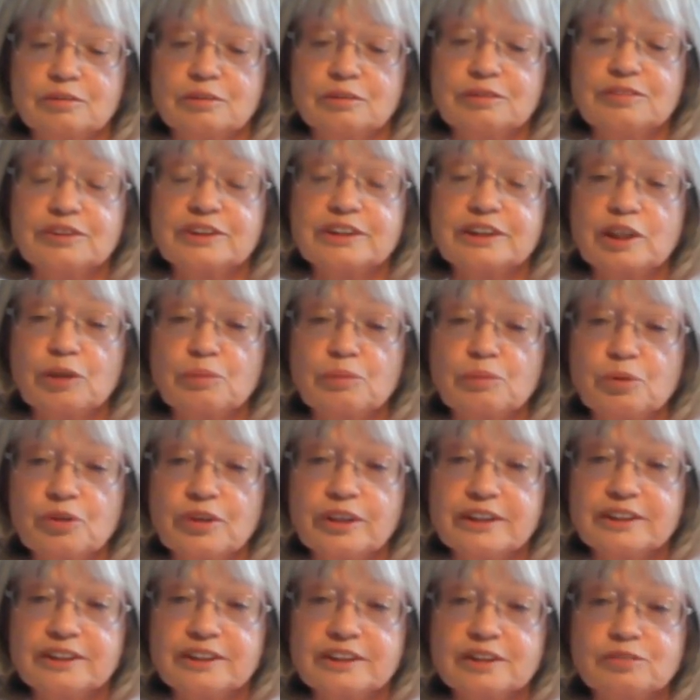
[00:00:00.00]
We've
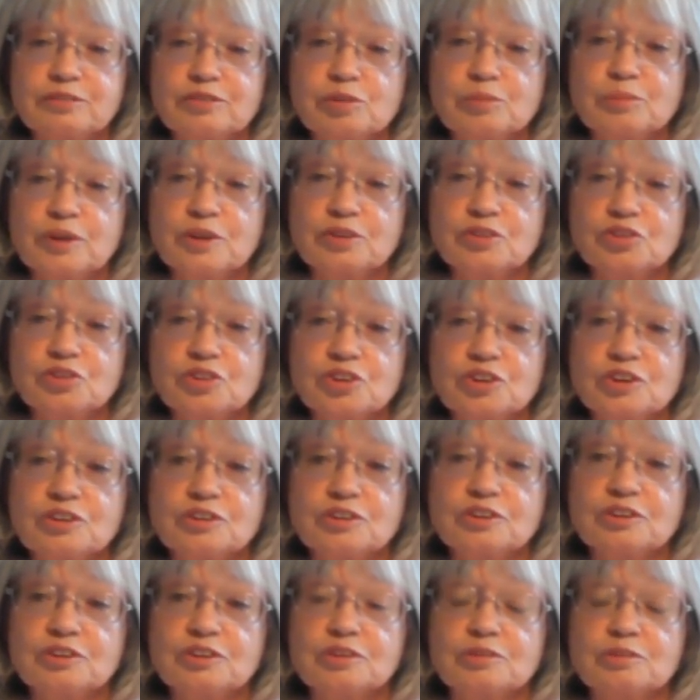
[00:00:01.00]
separated from our
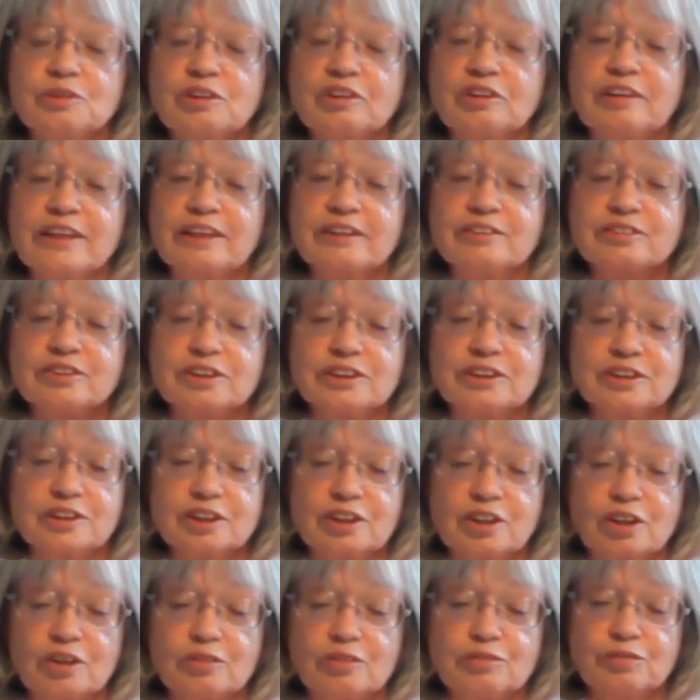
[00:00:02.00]
truth. We're out in
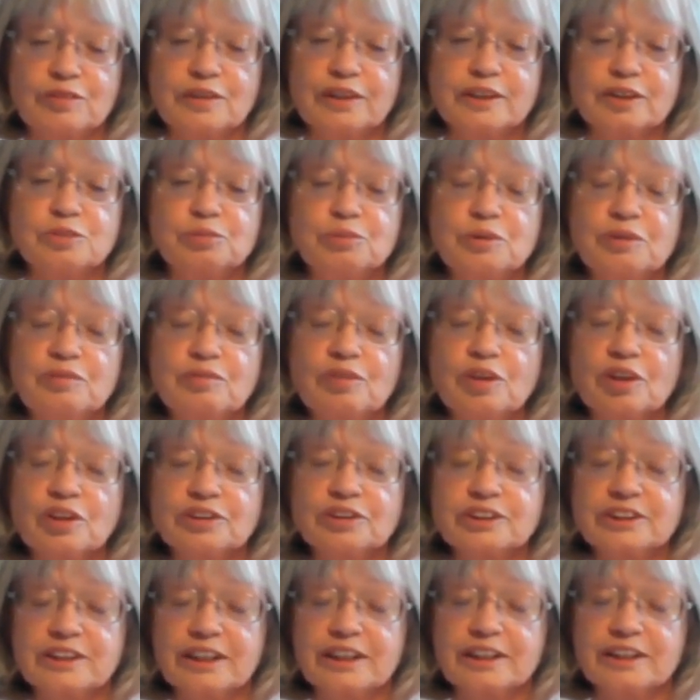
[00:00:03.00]
the conflict. We've
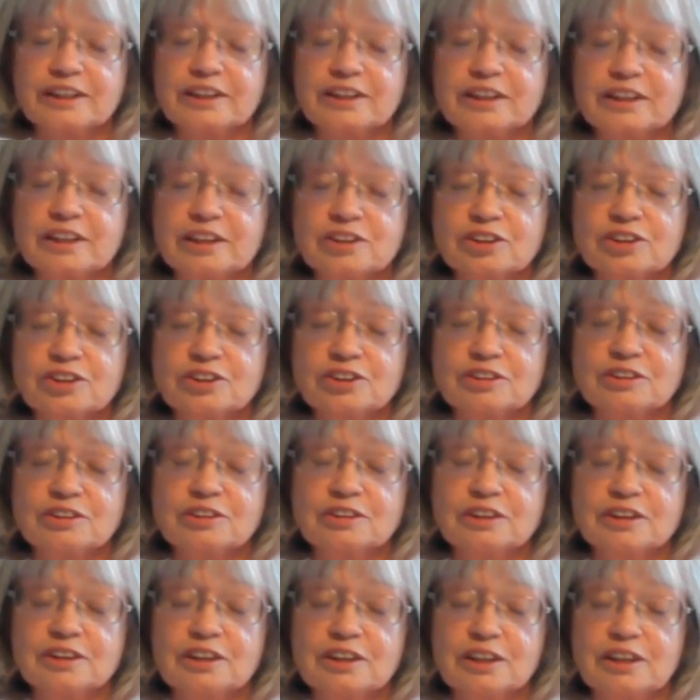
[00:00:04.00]
lost that connection.
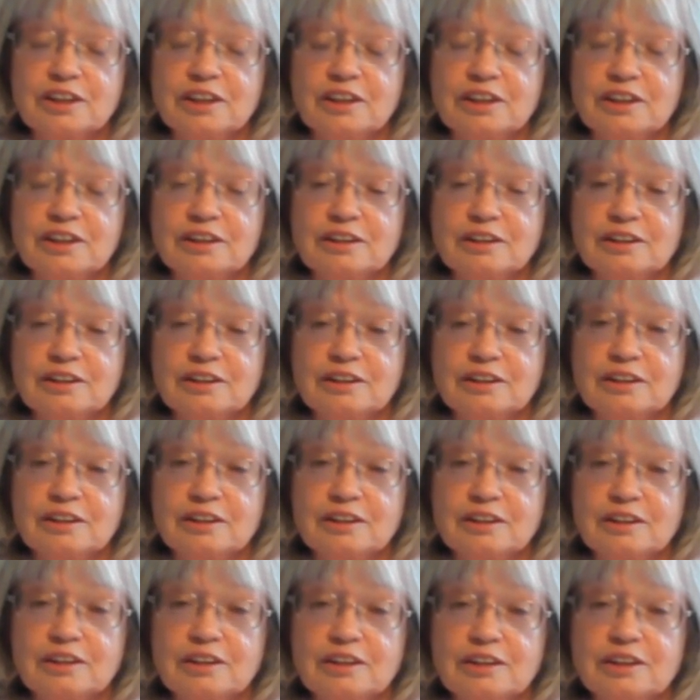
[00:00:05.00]

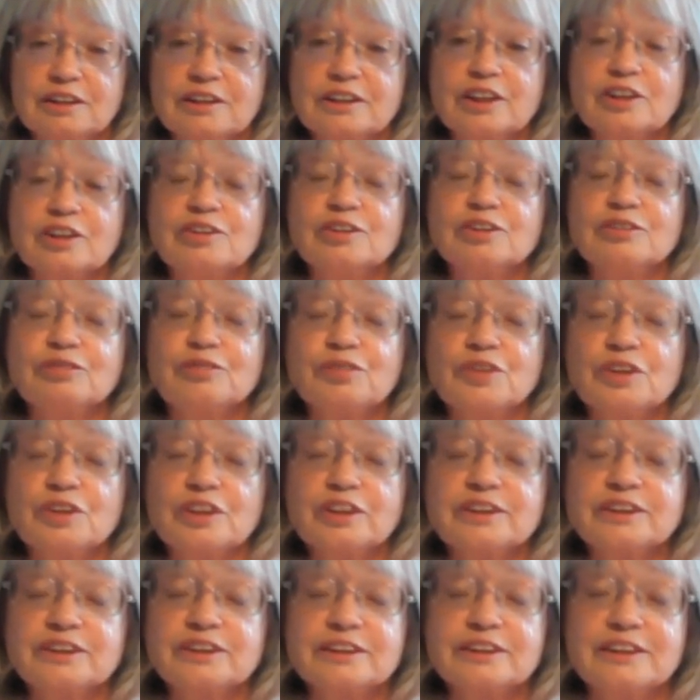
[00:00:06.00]
So the
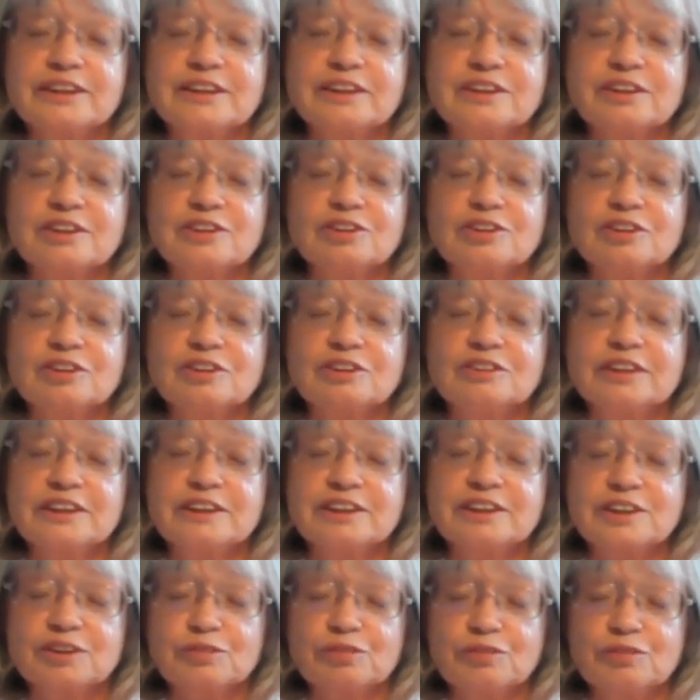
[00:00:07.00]
first thing to do
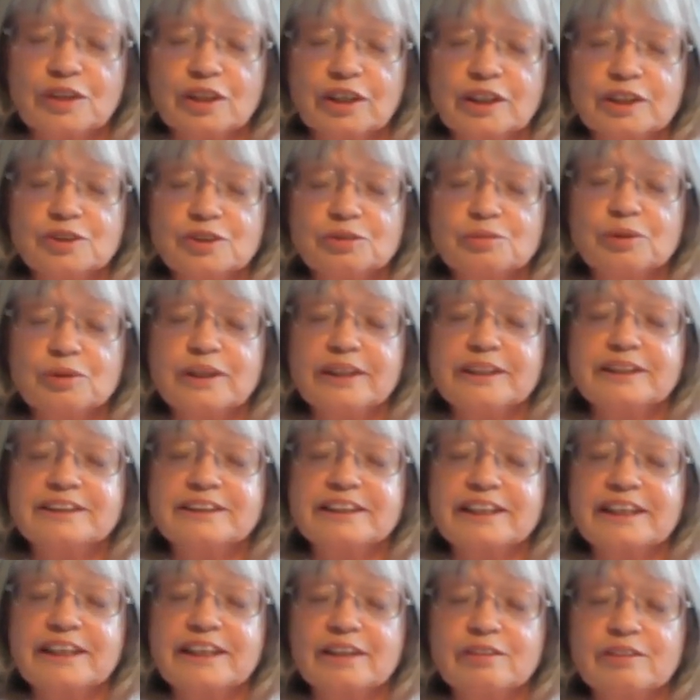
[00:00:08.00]
is to find a way
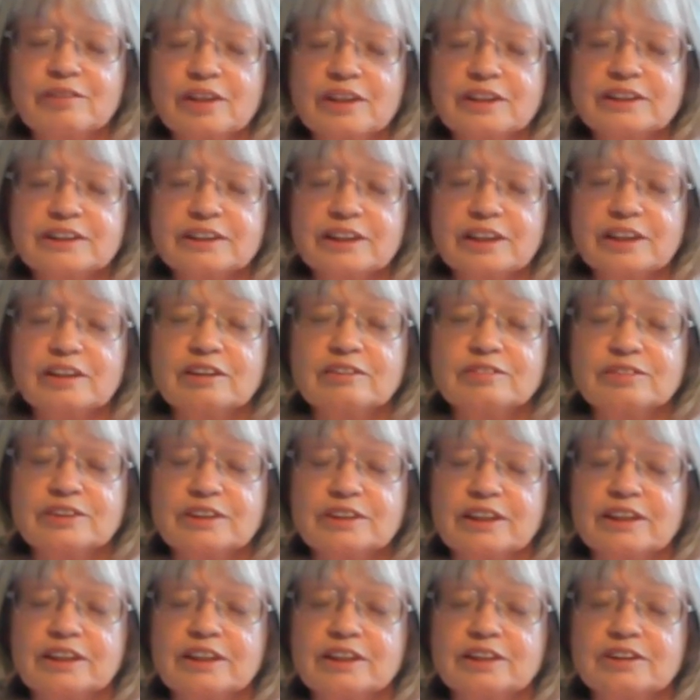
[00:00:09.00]
to give ourselves
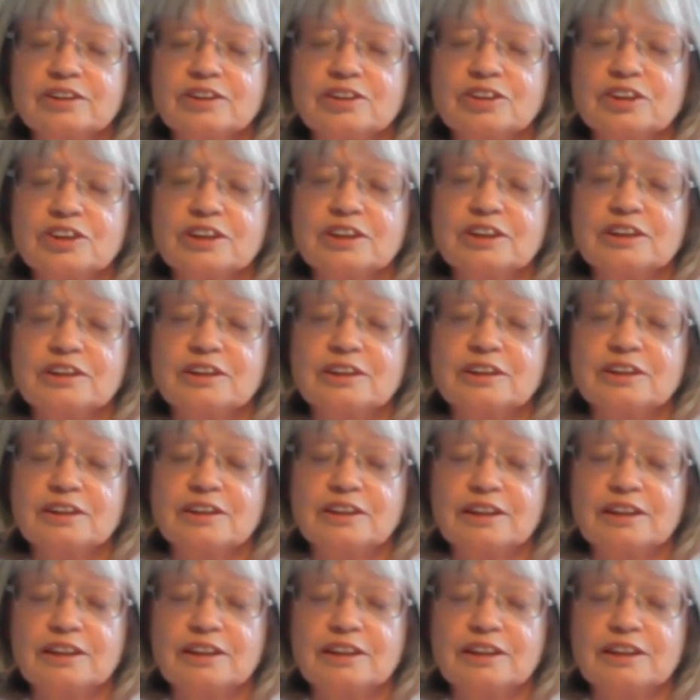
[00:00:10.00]
that energy.